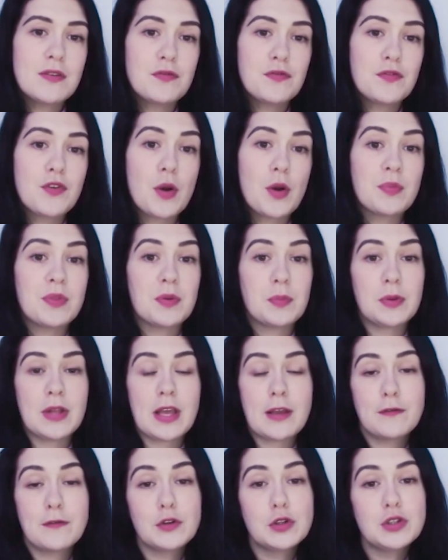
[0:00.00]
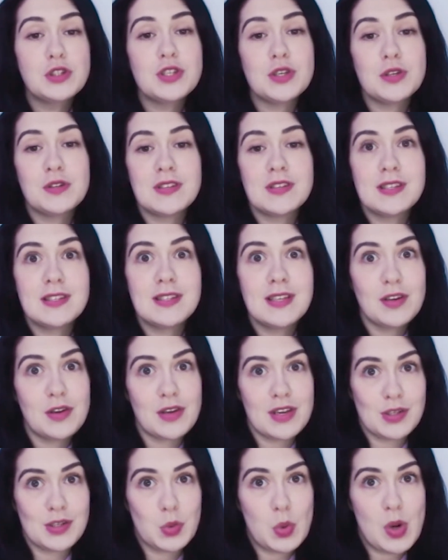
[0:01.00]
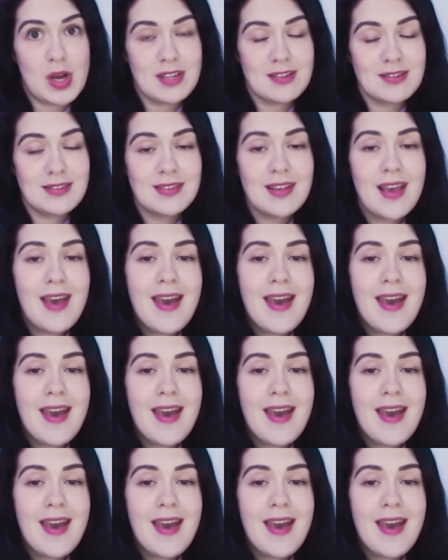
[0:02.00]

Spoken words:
from the playful to the serious ones.